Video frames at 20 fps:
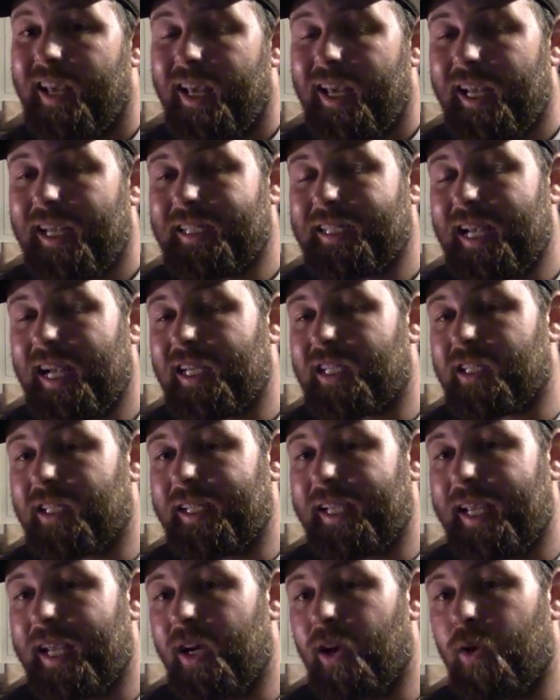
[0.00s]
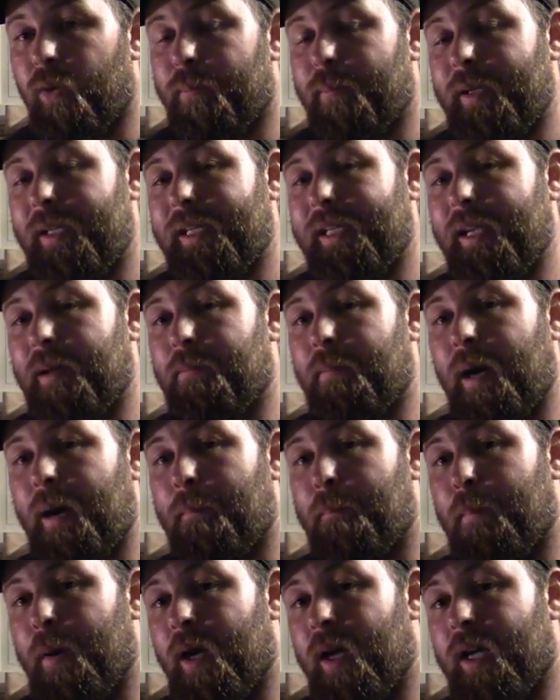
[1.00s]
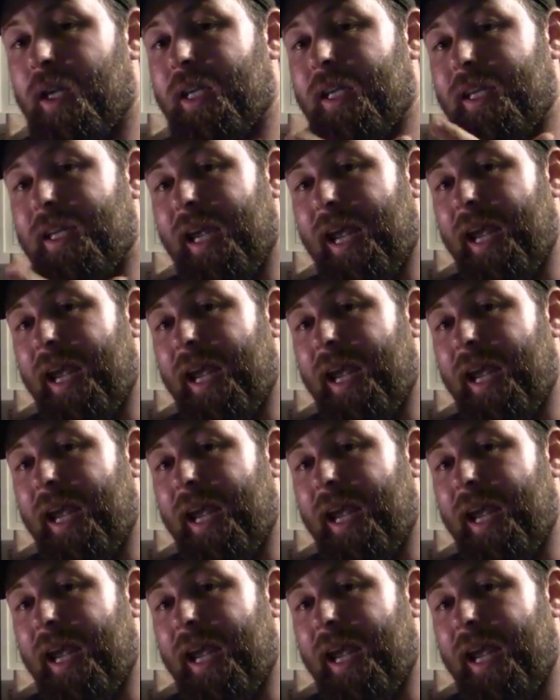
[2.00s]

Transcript: He's actually helped me get my buggy